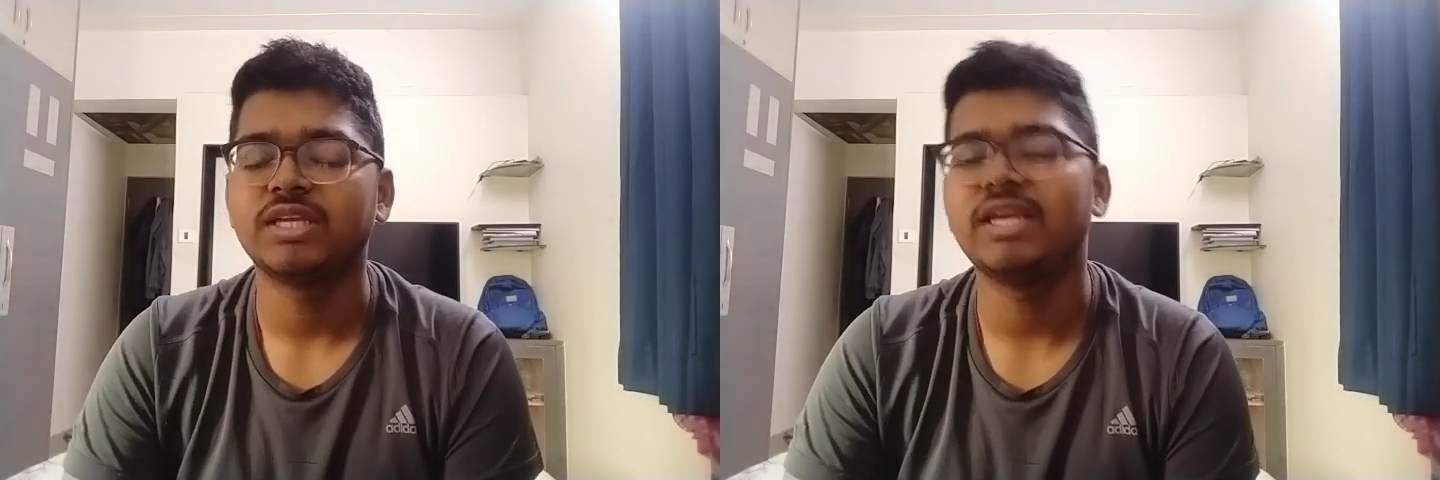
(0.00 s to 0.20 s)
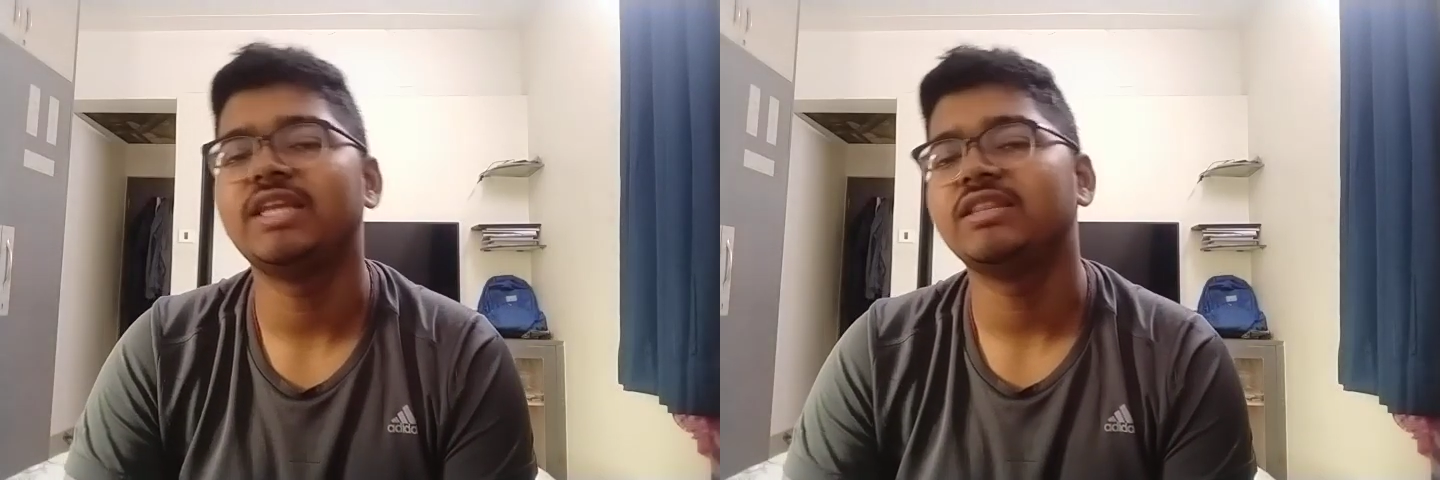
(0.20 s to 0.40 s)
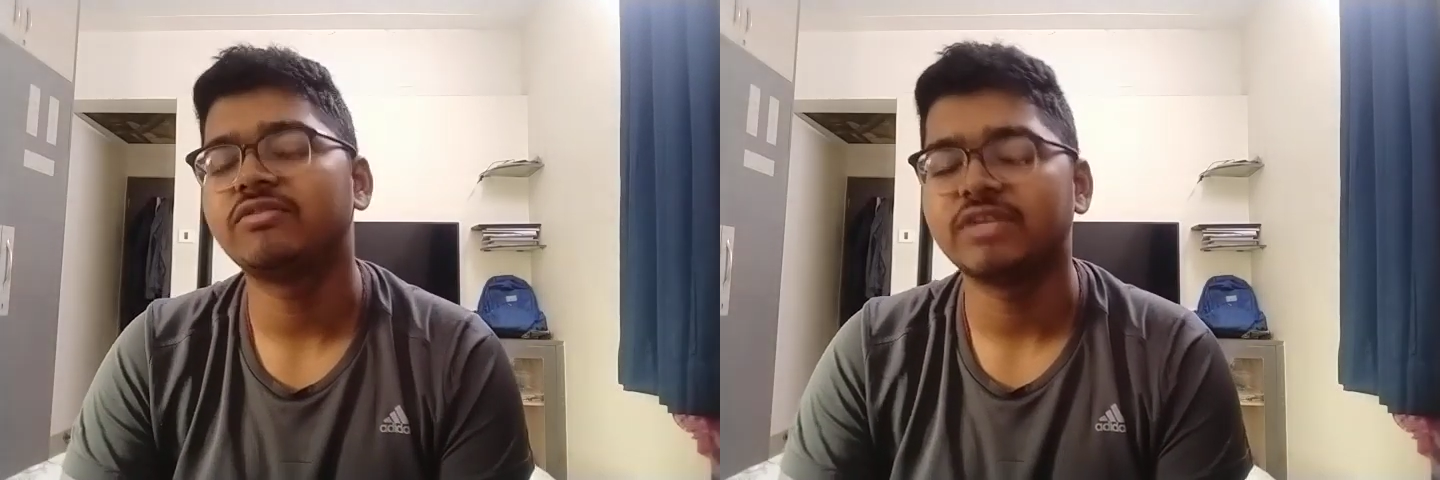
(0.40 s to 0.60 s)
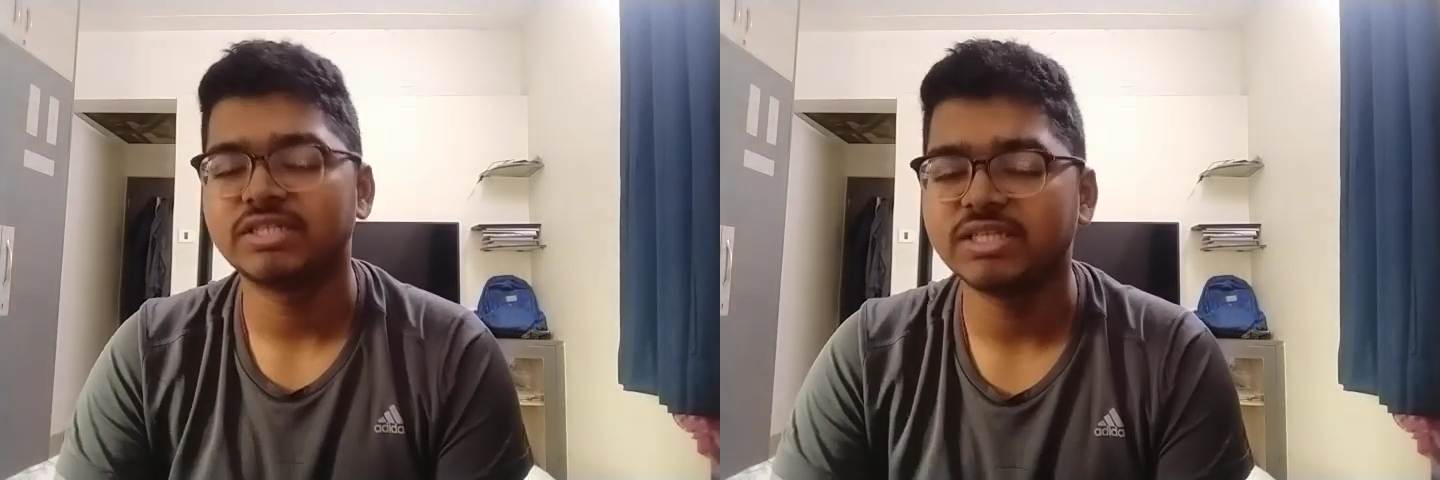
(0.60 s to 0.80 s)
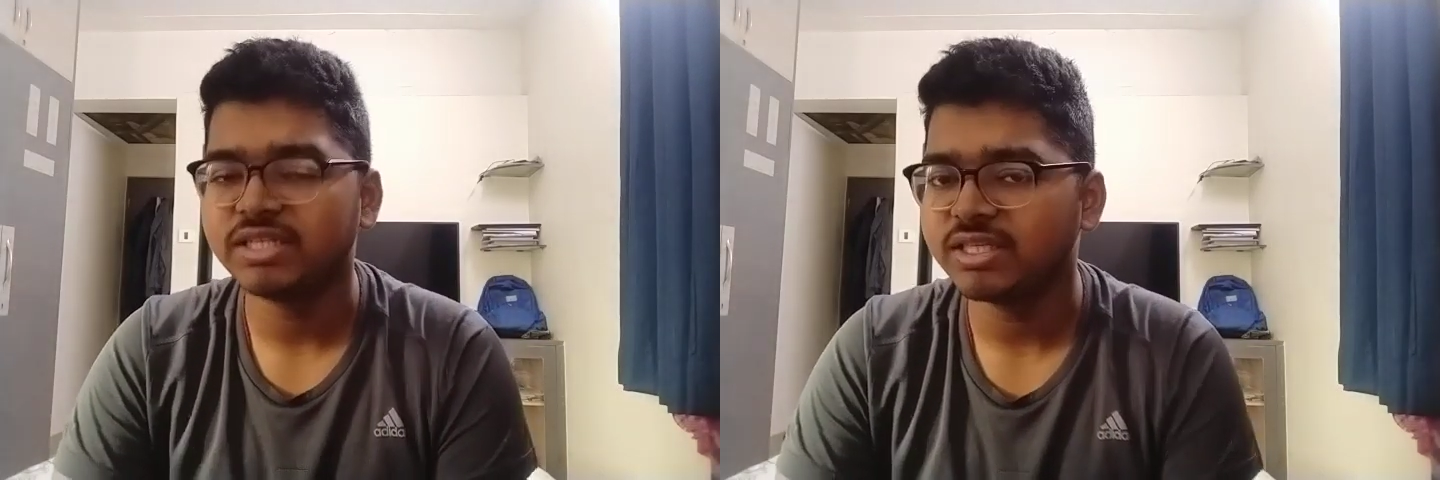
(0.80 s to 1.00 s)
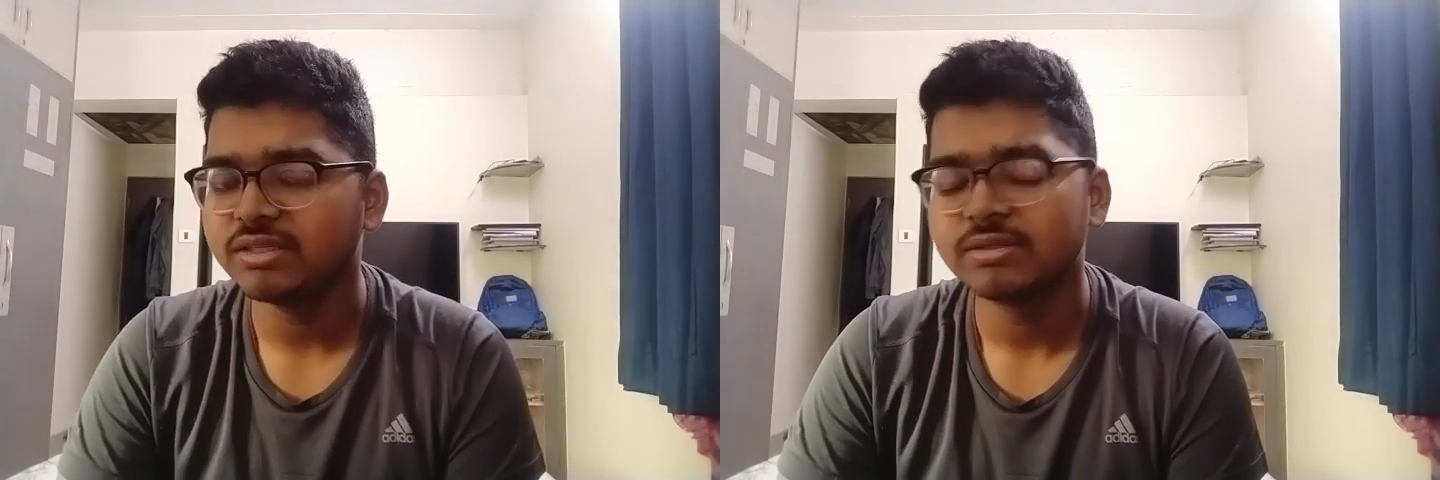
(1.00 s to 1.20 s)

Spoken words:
in the fraternity.